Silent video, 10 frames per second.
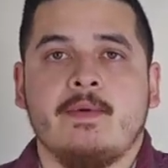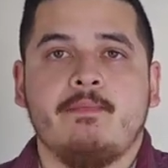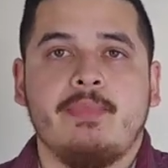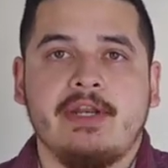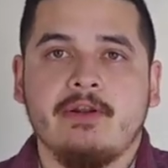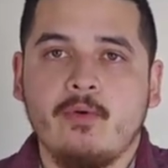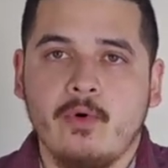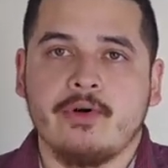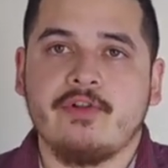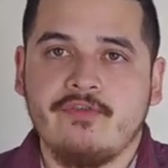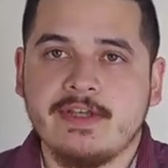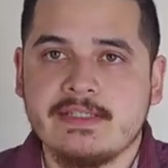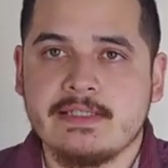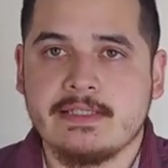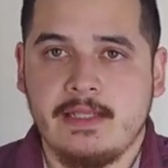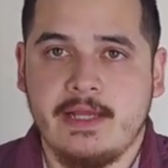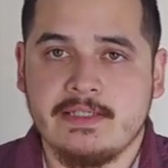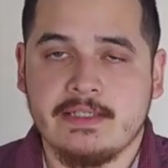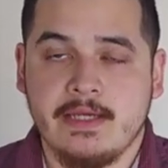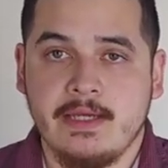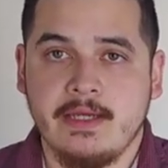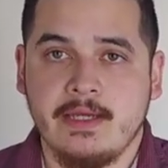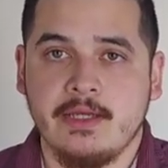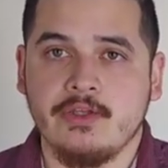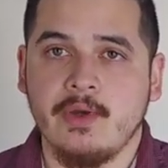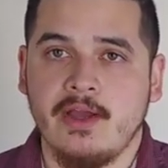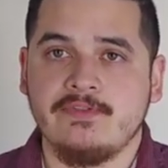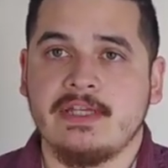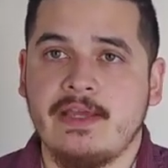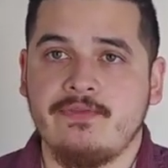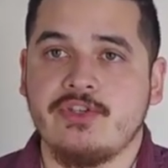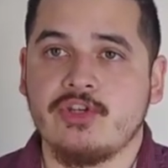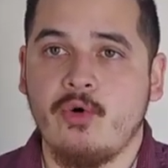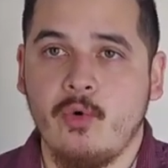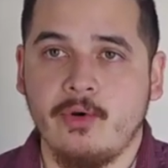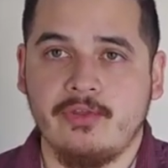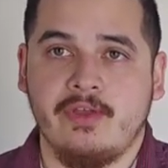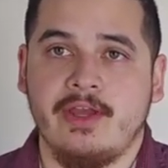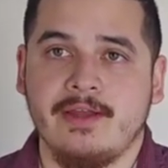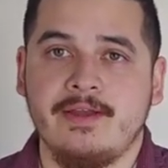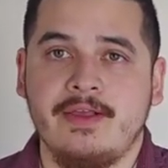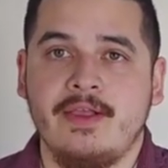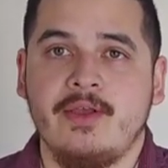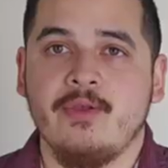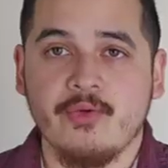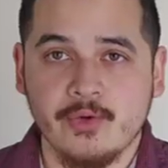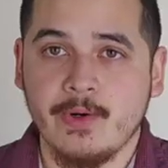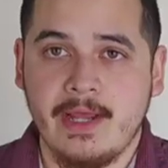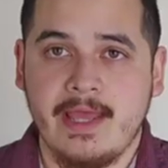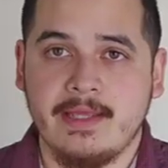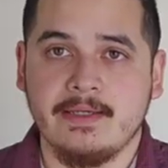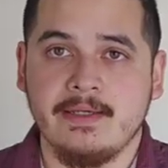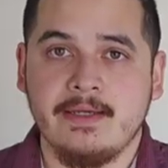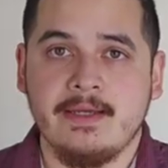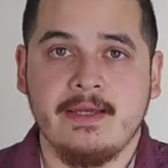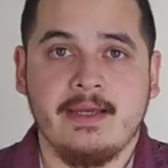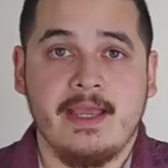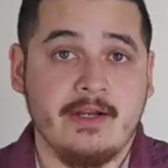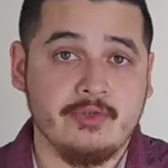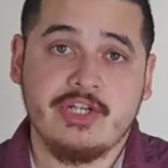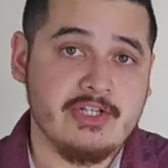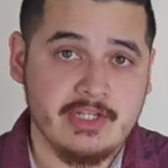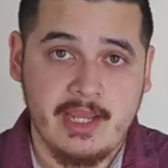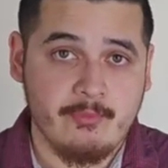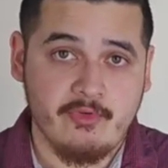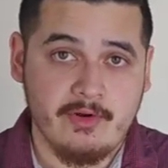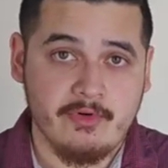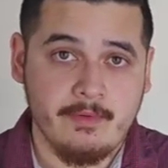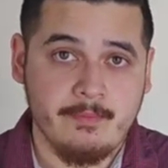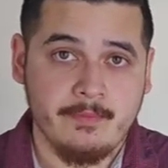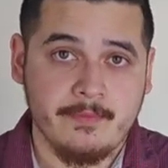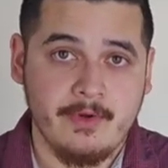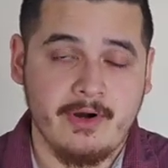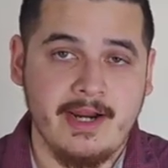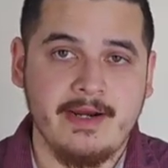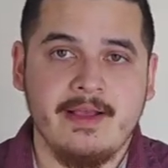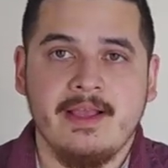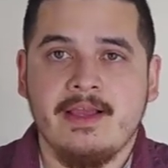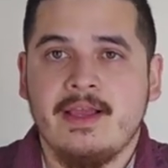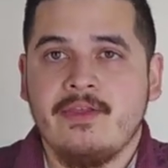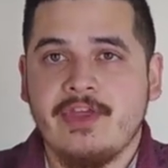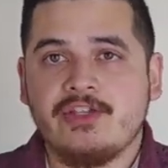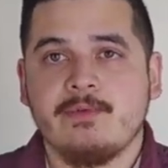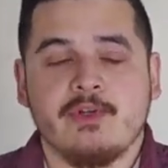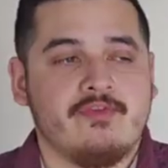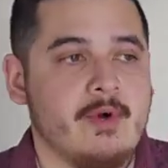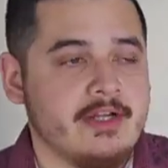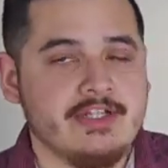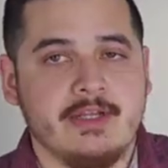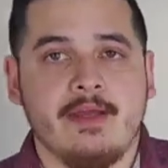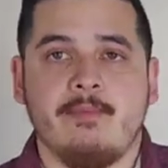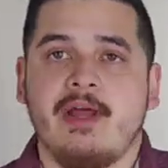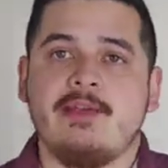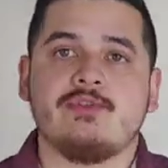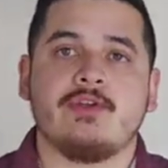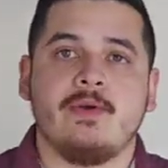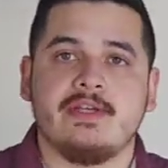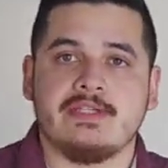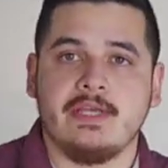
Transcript: But in order to fix the slice, you have to get this core thing through your head, and it'll change the game forever. All right. Thanks so much for watching. My name is Chris.